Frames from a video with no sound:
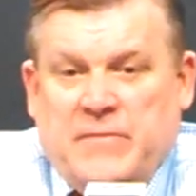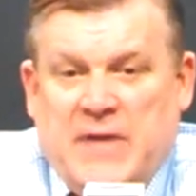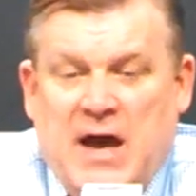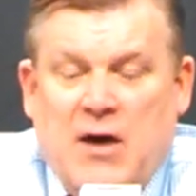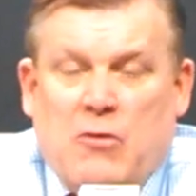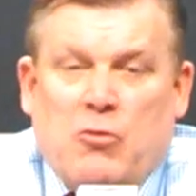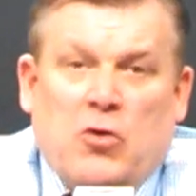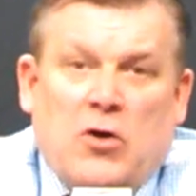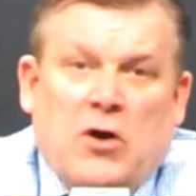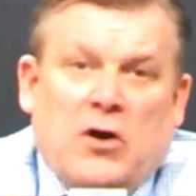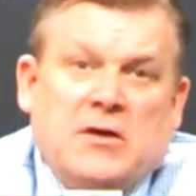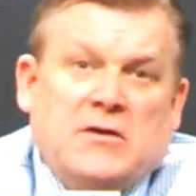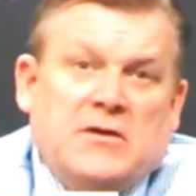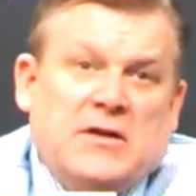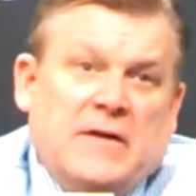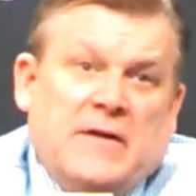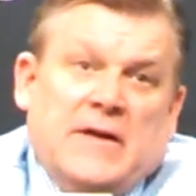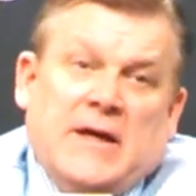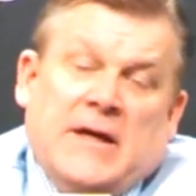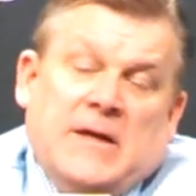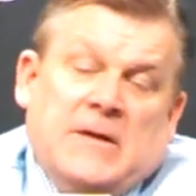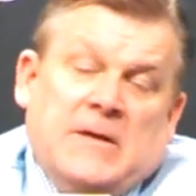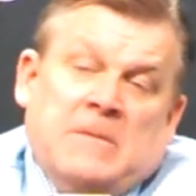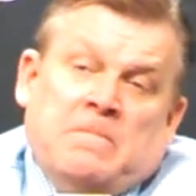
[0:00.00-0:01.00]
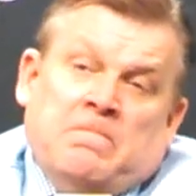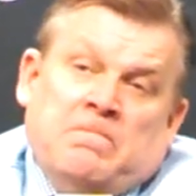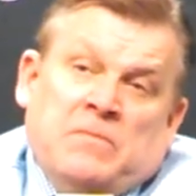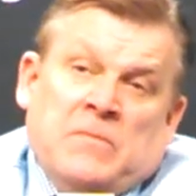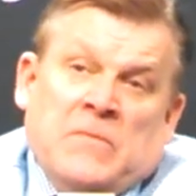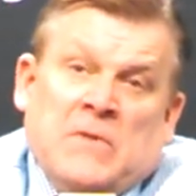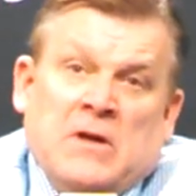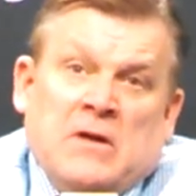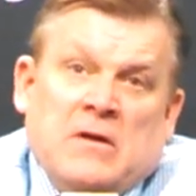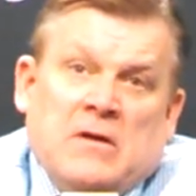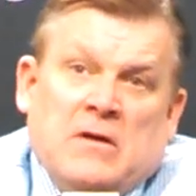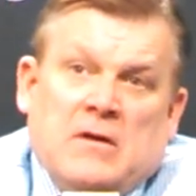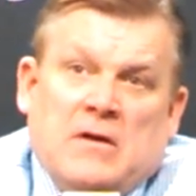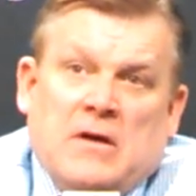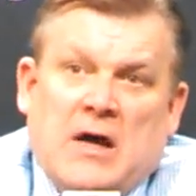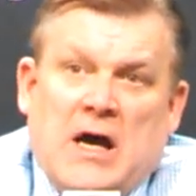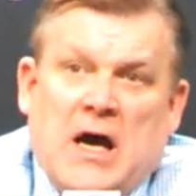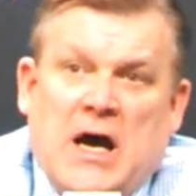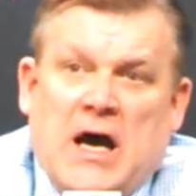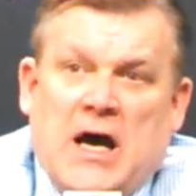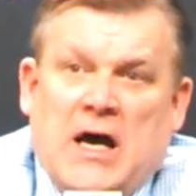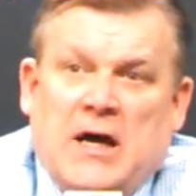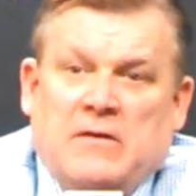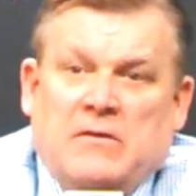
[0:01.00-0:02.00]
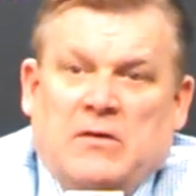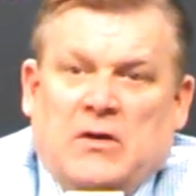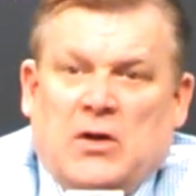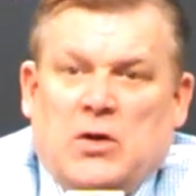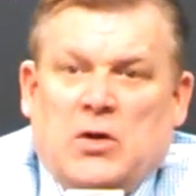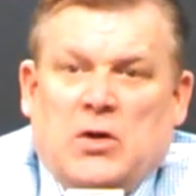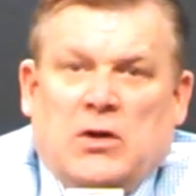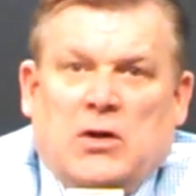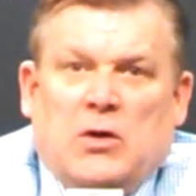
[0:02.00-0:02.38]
That worked, and then a little